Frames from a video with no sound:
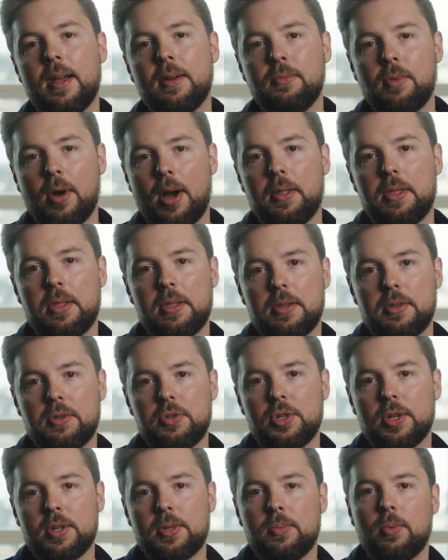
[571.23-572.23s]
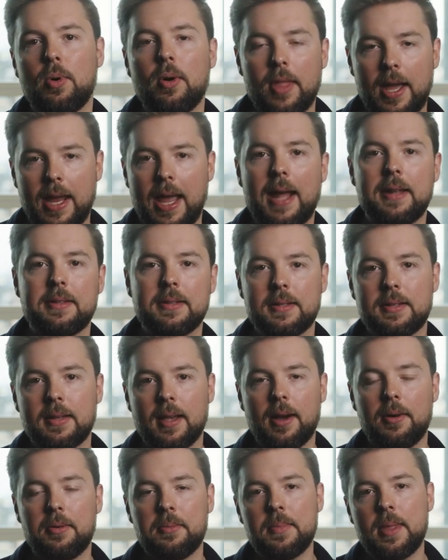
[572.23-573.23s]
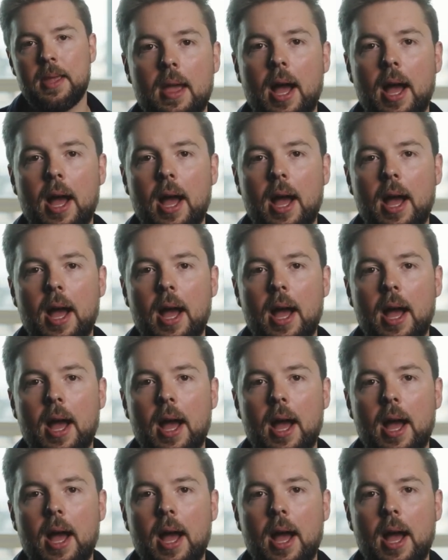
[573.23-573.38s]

rather than just what they had to sell.